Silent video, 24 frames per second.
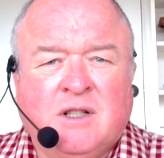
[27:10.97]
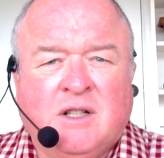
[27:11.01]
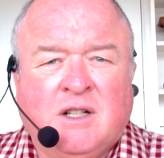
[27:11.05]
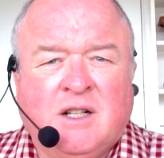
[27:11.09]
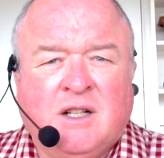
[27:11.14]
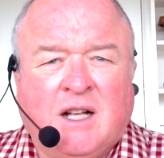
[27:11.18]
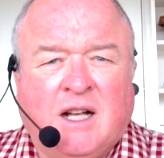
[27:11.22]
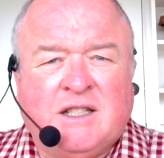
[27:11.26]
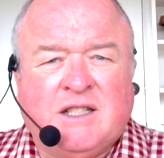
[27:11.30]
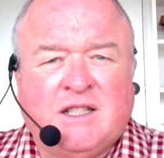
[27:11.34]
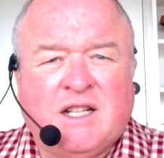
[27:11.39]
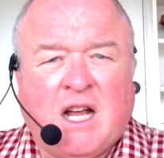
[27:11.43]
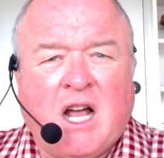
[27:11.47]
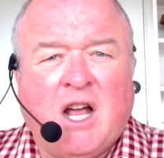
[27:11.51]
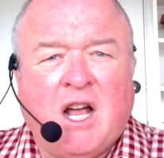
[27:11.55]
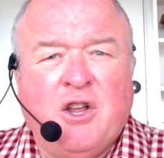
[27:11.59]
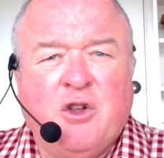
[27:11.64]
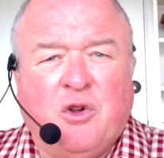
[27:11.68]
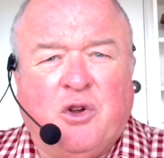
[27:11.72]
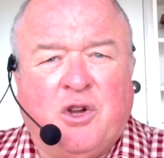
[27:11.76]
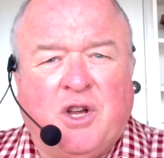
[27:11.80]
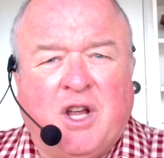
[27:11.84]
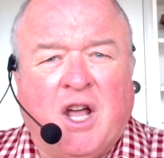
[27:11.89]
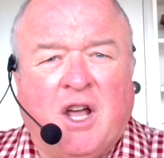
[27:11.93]
That's how you
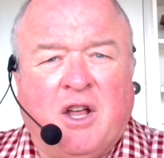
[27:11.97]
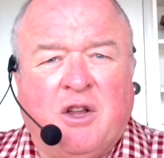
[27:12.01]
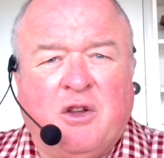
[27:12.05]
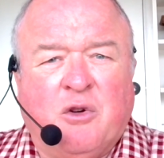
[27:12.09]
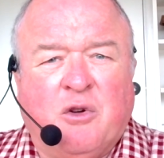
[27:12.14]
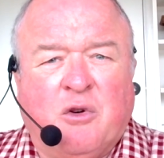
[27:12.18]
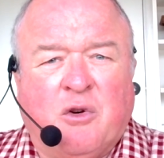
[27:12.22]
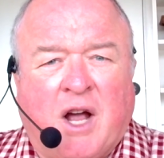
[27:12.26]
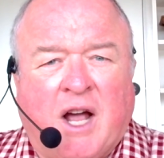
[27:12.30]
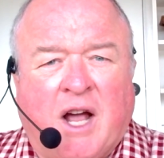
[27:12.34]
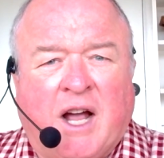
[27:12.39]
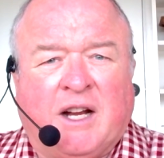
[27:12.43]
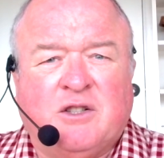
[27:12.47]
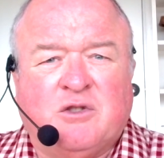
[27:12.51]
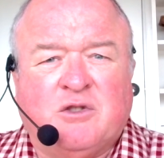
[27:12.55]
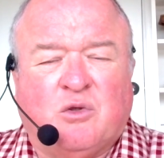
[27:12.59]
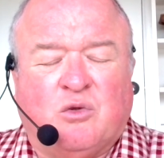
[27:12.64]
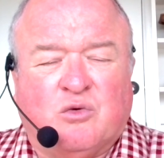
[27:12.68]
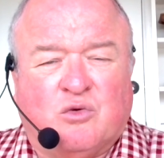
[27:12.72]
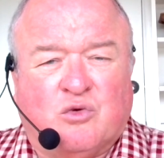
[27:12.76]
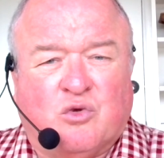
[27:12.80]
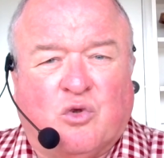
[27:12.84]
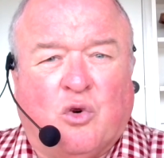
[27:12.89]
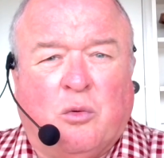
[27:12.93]
get your actual
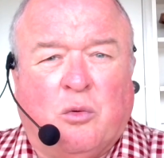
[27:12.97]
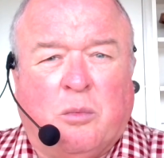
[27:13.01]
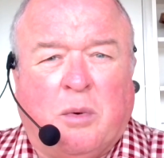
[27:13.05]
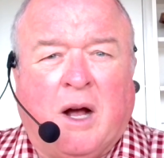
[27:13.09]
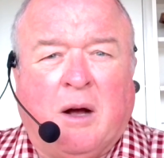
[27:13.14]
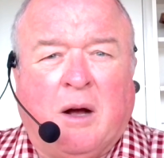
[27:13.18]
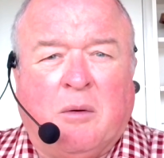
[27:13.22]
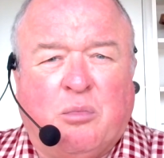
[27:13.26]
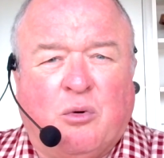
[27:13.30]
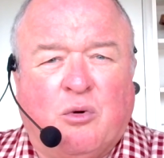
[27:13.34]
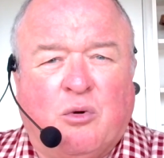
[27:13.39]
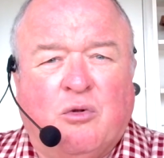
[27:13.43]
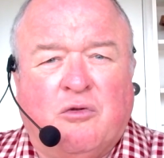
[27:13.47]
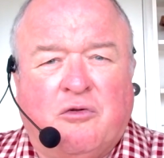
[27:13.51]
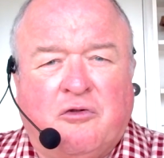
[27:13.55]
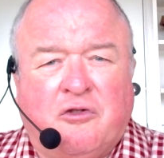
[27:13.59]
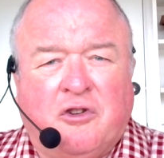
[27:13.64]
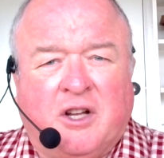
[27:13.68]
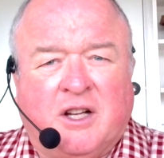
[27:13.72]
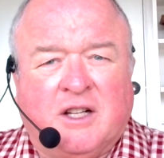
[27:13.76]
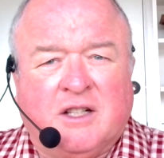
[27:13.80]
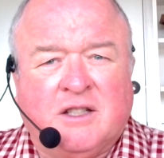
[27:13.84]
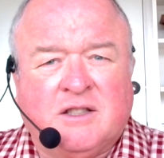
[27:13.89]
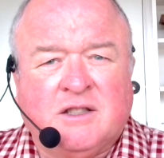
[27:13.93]
drawbar pull
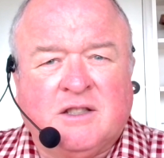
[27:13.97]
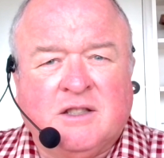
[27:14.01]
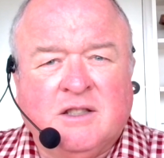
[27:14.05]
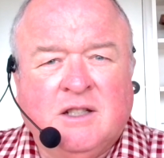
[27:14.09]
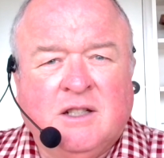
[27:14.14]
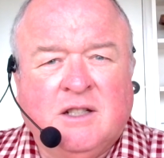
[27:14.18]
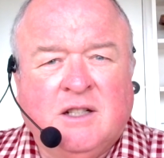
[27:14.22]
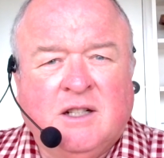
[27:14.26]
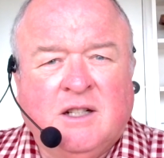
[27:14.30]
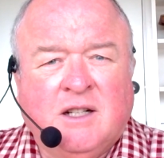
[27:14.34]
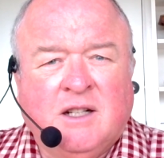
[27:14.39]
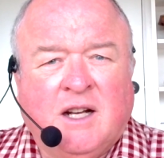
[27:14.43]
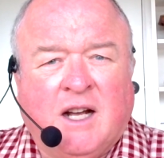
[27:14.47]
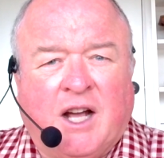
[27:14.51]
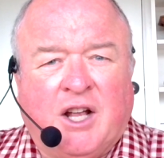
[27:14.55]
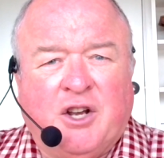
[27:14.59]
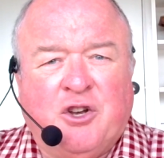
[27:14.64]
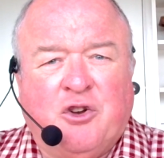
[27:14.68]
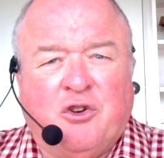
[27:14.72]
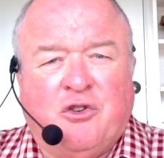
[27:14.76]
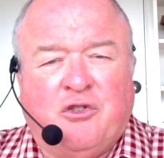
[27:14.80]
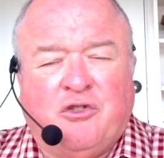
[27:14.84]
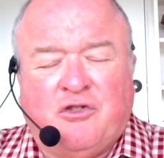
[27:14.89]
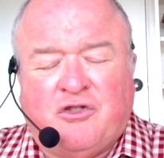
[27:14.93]
figures. And you
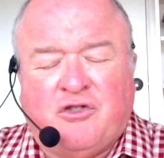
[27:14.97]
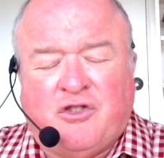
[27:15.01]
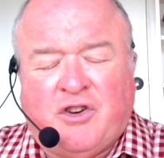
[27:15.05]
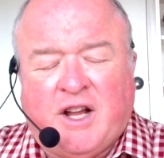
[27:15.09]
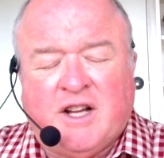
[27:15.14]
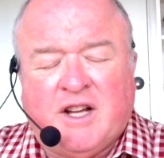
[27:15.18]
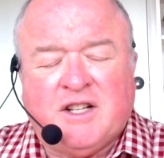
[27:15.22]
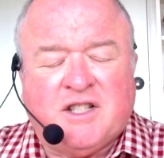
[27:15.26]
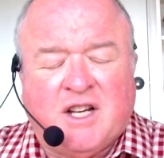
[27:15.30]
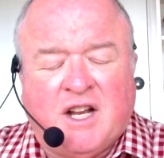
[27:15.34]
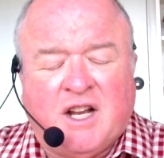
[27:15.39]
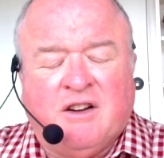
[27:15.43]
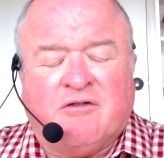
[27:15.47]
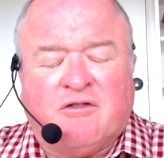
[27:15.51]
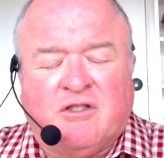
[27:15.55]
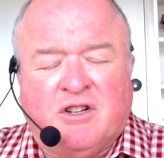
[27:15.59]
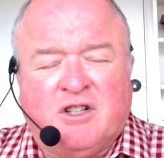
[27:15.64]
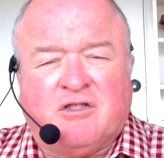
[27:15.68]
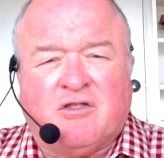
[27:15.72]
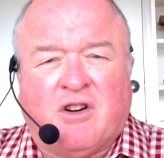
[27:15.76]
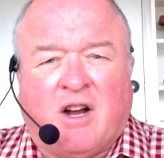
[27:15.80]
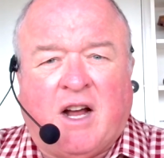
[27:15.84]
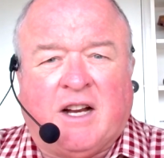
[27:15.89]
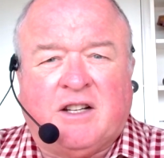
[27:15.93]
test every
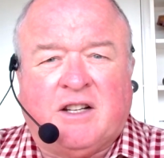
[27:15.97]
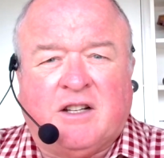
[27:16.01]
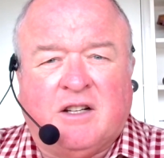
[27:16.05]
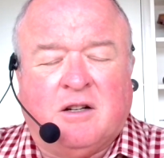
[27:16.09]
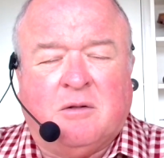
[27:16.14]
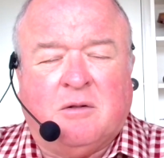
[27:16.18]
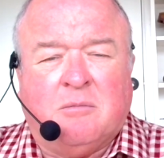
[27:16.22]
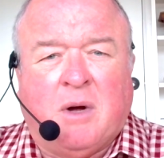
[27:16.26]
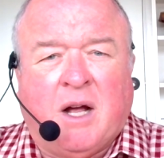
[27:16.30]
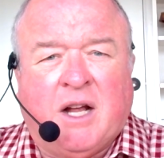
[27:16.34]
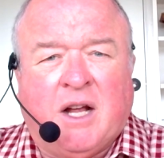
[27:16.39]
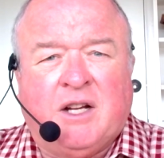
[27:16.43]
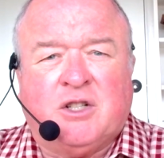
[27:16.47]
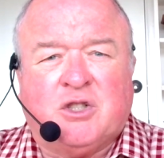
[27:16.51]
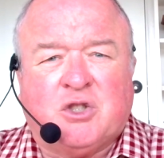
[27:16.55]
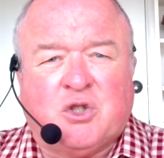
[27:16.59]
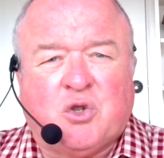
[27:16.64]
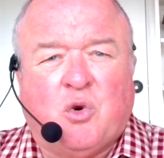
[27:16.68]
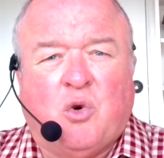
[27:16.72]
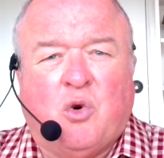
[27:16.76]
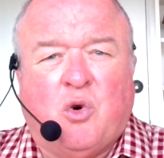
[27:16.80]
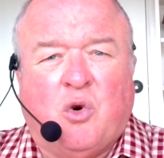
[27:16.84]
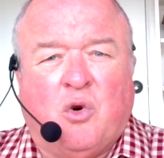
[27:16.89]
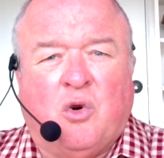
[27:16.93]
tractor to make
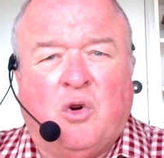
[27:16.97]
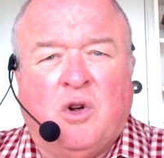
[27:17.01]
sure